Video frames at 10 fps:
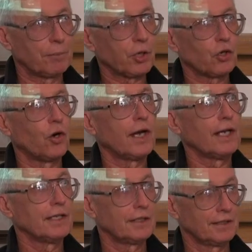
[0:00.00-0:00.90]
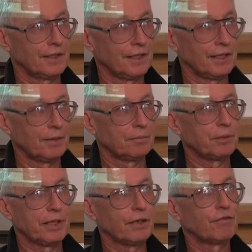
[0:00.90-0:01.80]
flip a coin,
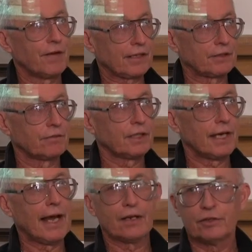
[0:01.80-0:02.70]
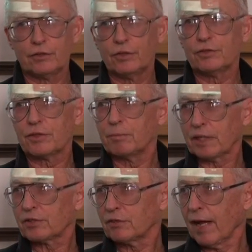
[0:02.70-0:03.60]
but effectively that. You use a
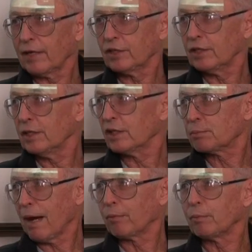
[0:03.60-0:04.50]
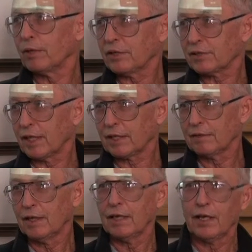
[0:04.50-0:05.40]
mixed strategy that's probabilistic,
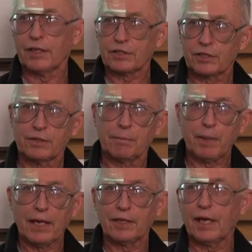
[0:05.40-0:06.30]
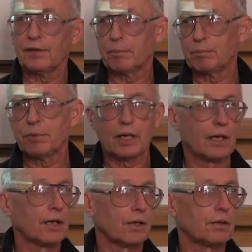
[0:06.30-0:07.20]
that's going to depend on
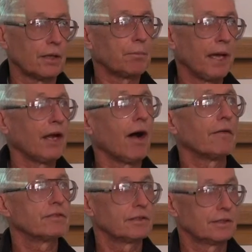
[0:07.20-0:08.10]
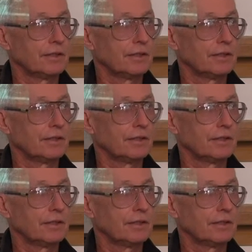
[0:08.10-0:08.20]
the payoffs.